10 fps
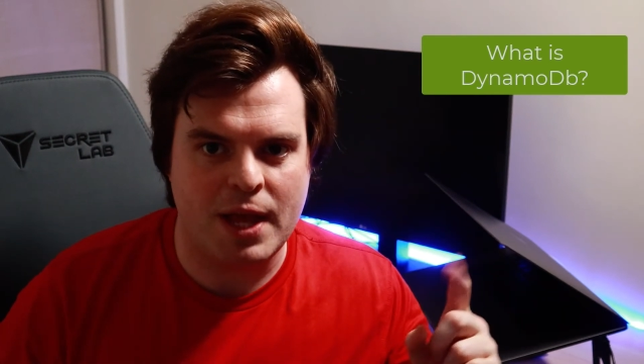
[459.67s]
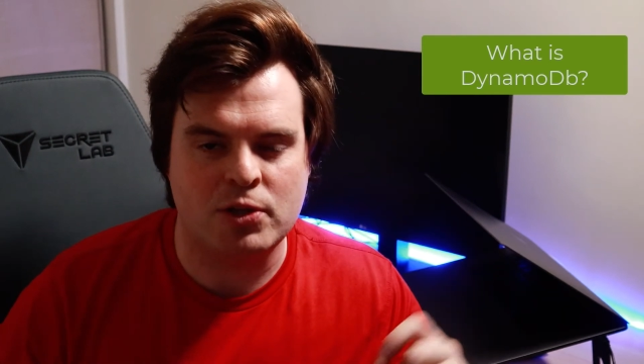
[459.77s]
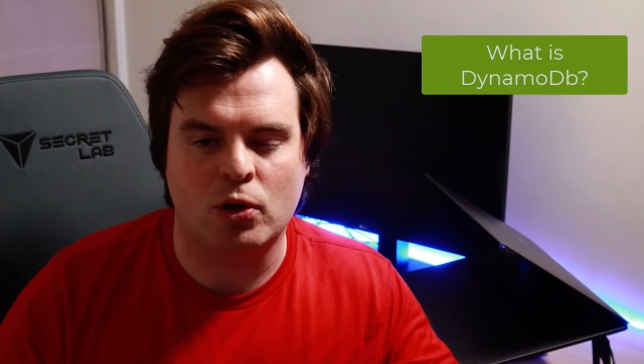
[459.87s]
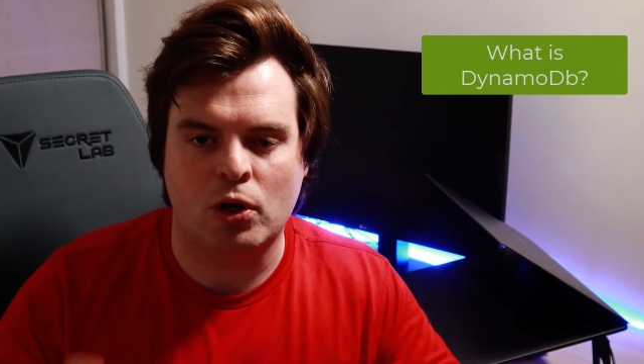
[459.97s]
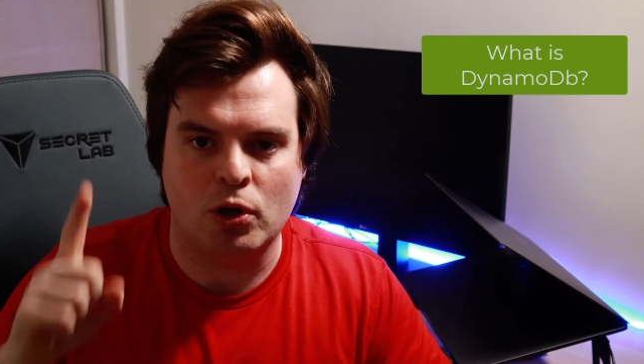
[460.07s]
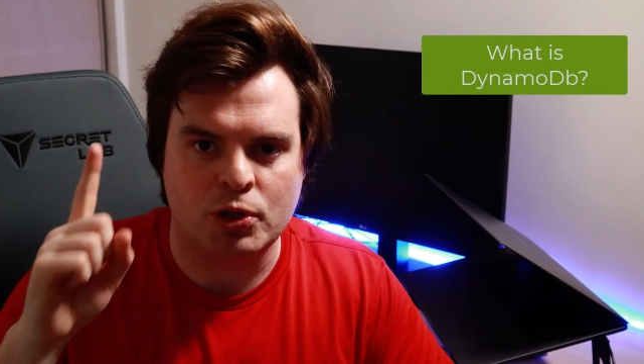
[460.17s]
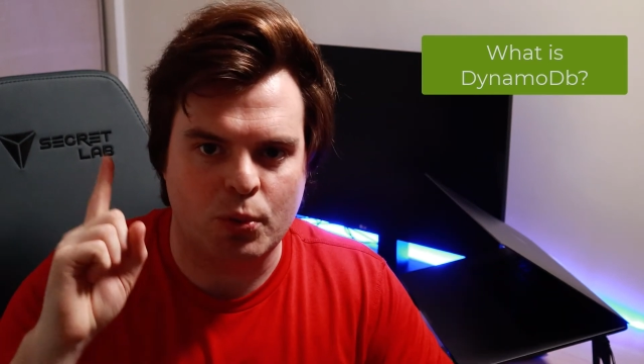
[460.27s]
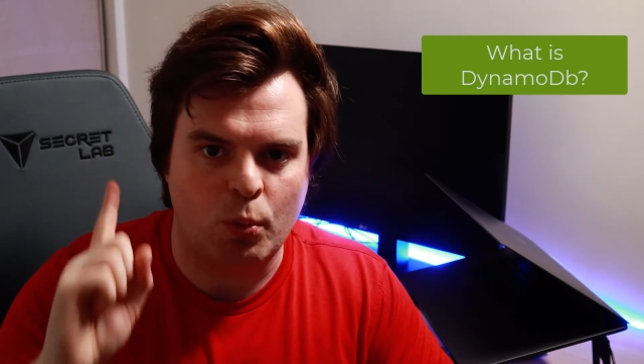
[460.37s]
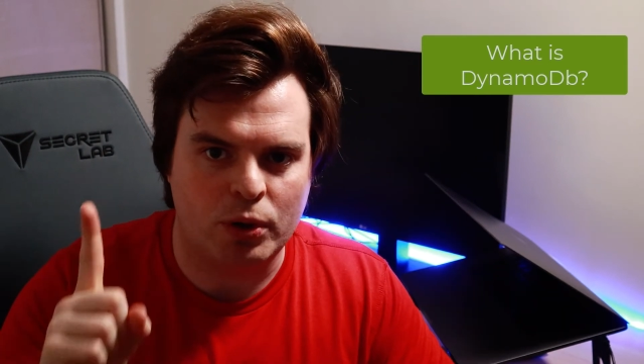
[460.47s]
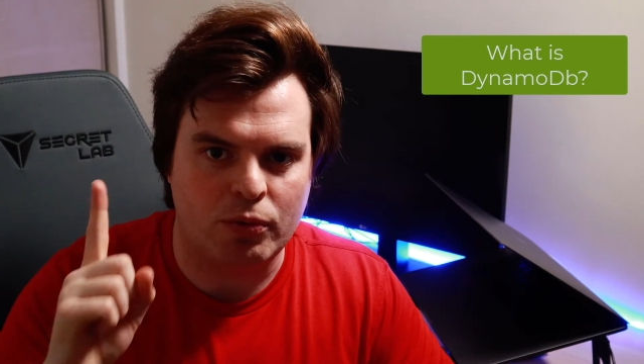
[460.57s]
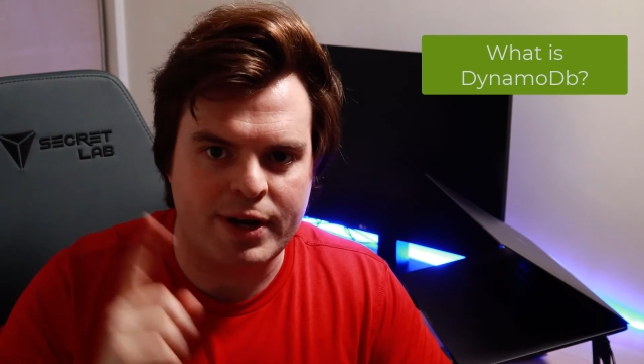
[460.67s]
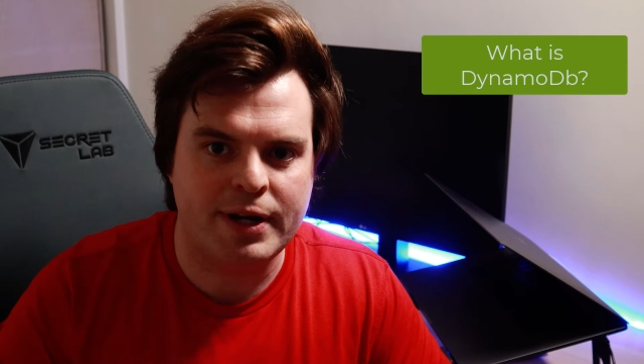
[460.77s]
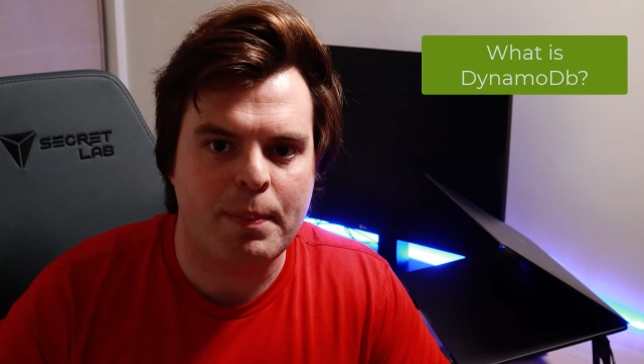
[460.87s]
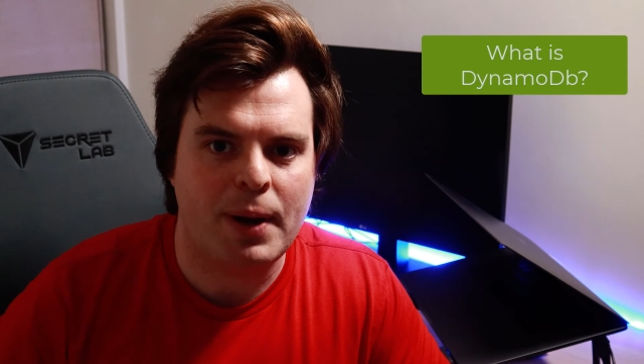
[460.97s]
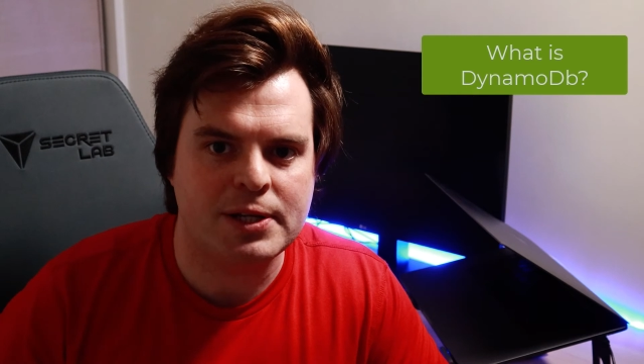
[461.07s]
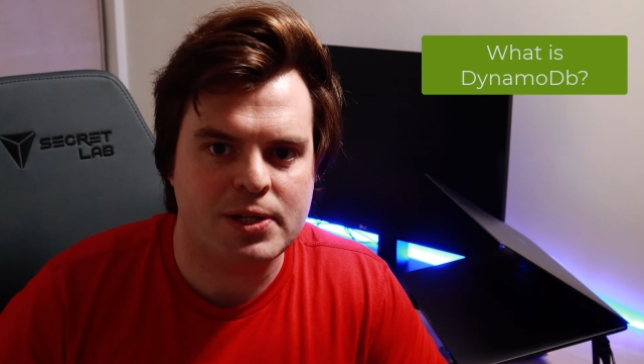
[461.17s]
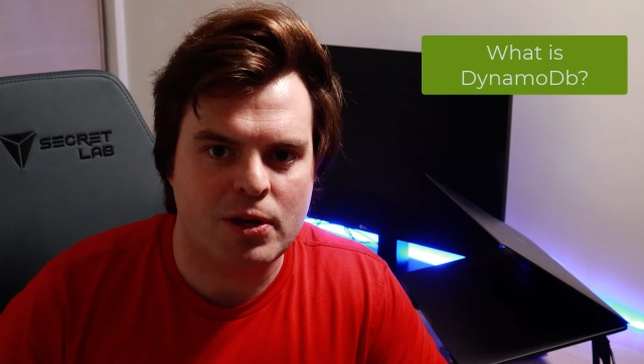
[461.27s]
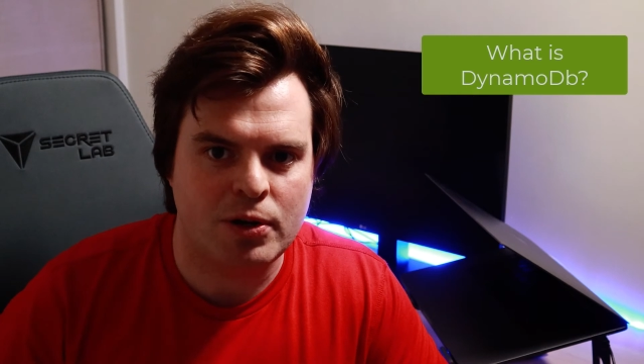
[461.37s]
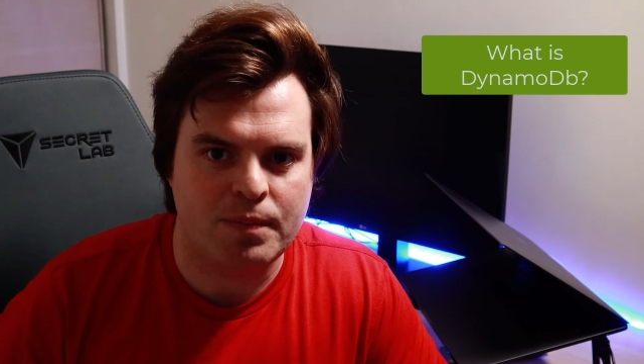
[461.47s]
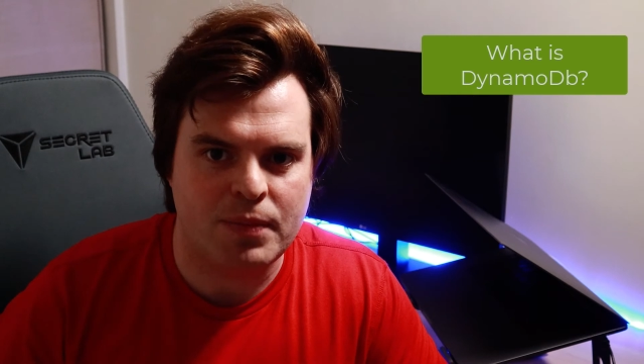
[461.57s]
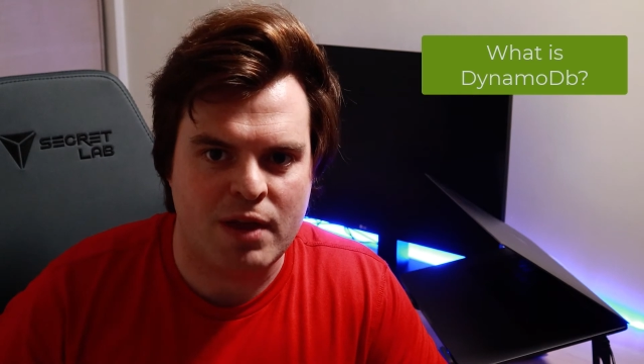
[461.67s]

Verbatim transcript: It's going to cost you one read capacity unit.